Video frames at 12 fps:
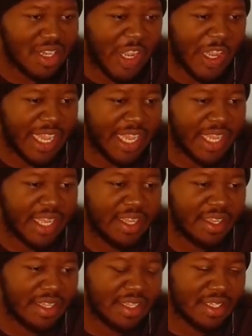Okay.
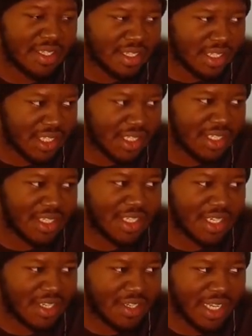
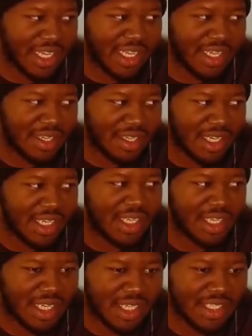Okay,
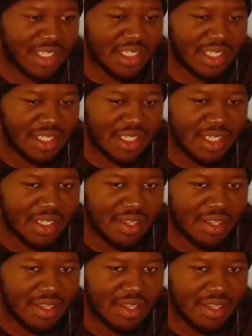I I see.